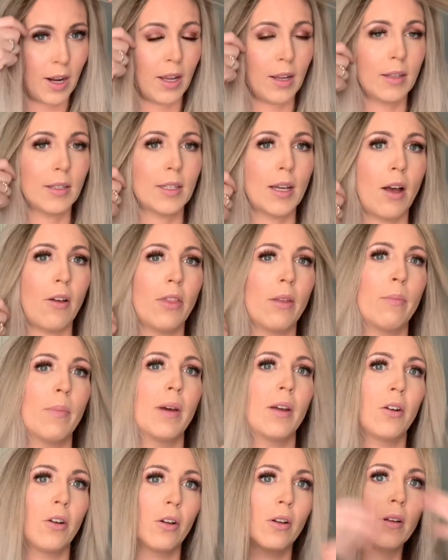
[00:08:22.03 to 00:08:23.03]
it down the
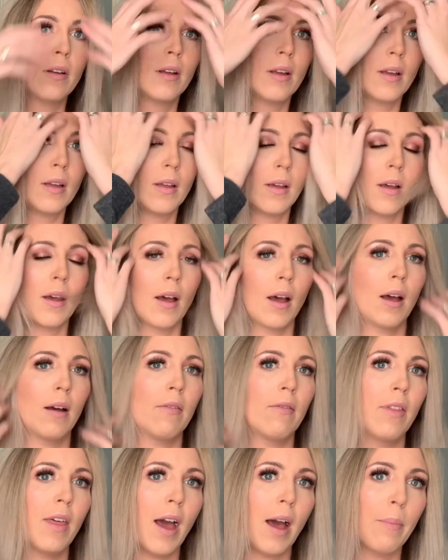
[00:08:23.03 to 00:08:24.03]
middle
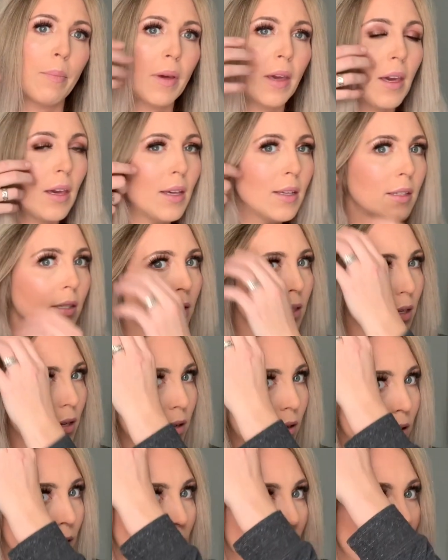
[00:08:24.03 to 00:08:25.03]
of that piece.
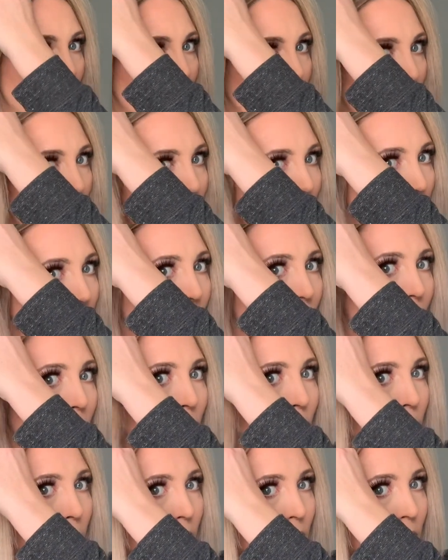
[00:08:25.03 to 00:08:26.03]

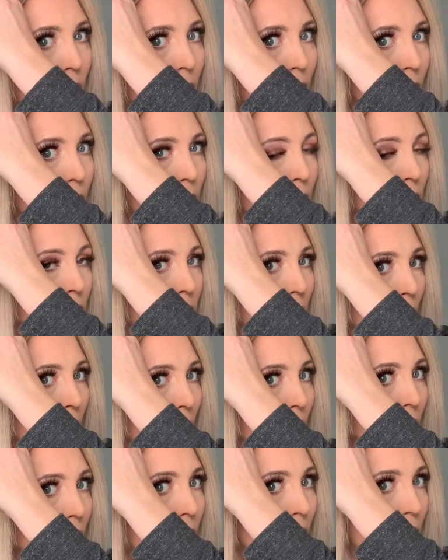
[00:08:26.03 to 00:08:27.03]
Take this side,
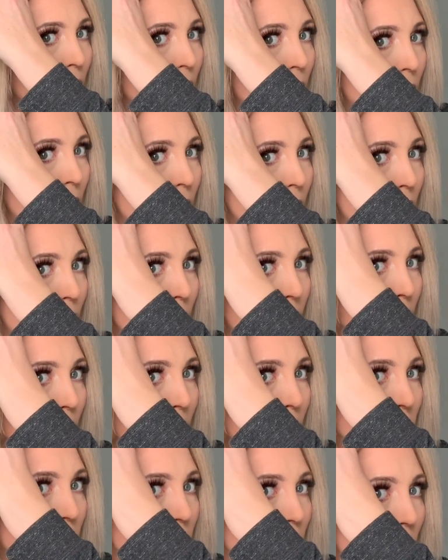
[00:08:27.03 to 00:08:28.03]

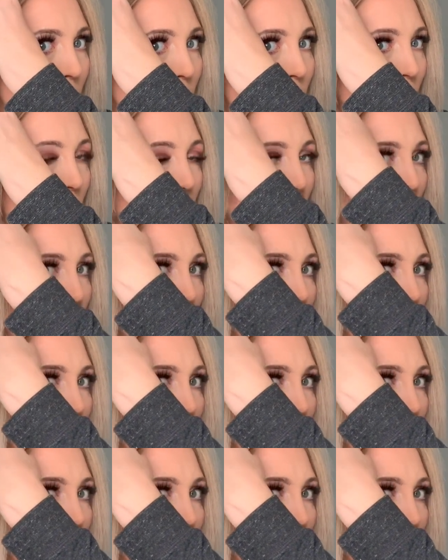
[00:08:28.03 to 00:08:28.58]
make sure I pull that